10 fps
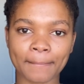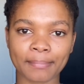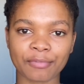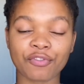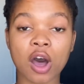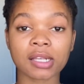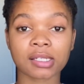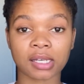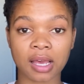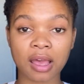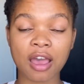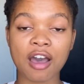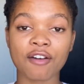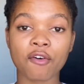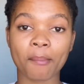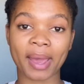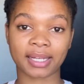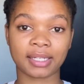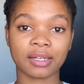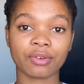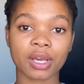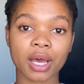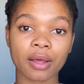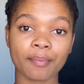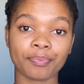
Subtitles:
faster for bacteria.